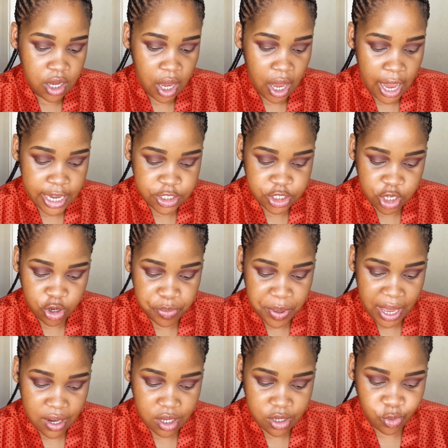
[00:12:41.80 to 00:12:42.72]
eyeshadow
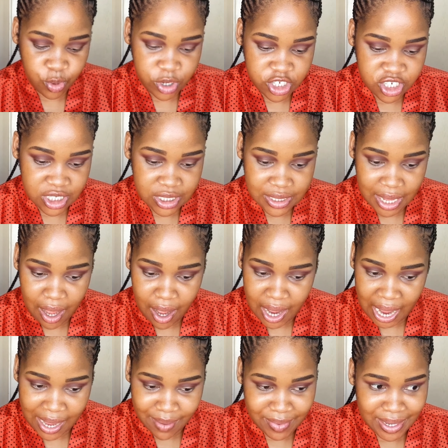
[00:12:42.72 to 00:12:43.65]
palette, which is now
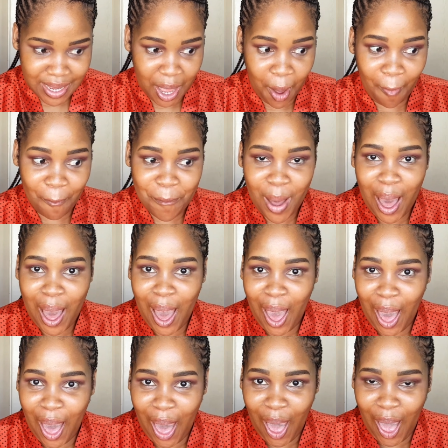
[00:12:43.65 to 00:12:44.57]
coming
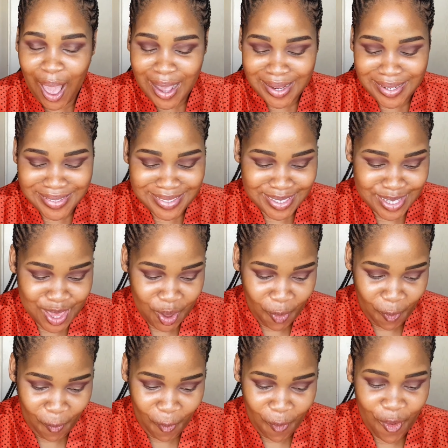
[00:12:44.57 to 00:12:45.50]
apart.
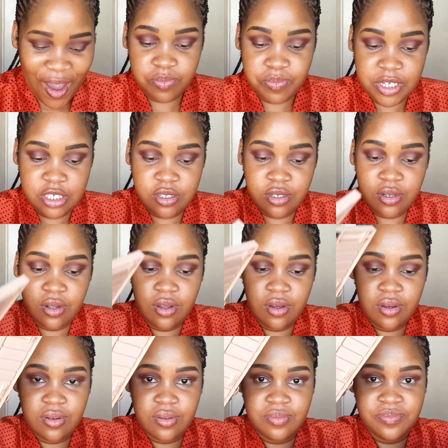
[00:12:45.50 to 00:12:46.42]
Yo, please
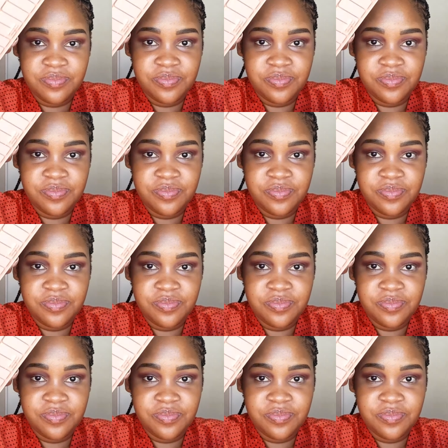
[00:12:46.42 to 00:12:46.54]
look.